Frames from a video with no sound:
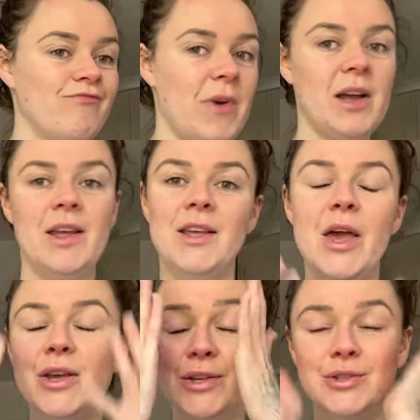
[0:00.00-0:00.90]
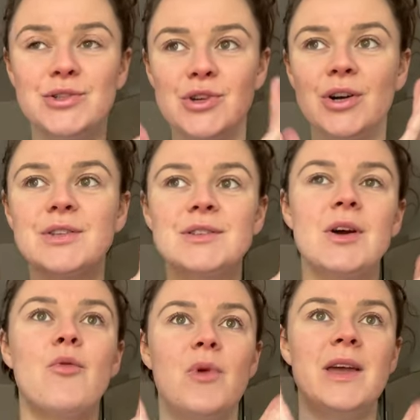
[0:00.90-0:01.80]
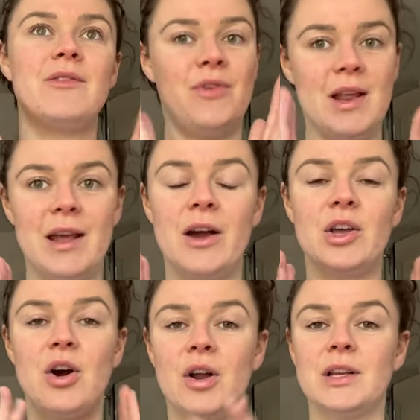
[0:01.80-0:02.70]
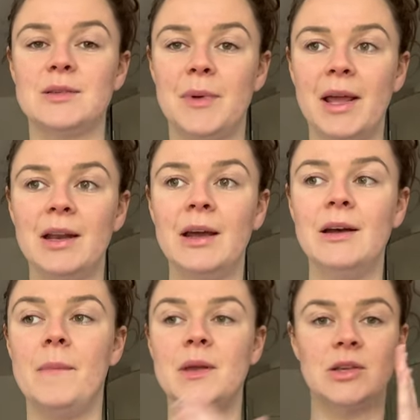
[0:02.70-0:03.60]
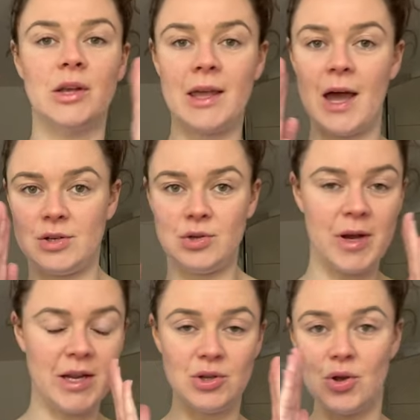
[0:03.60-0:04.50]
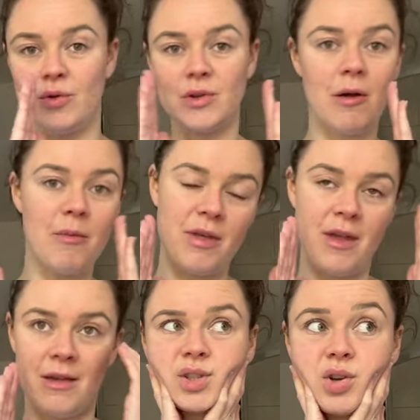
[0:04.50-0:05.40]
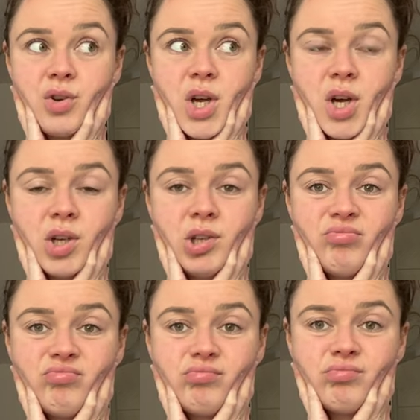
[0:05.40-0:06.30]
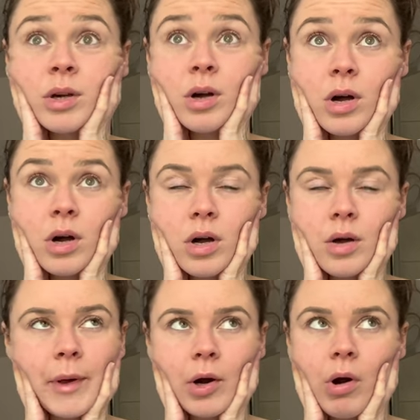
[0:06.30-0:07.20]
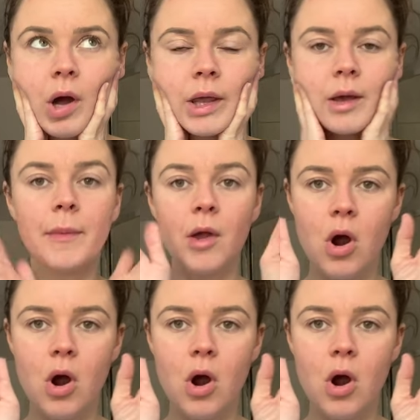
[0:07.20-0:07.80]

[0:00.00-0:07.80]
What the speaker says: it's just a weird feeling. I can't explain it. It's like a catch 22 type thing. So yeah, I'll be all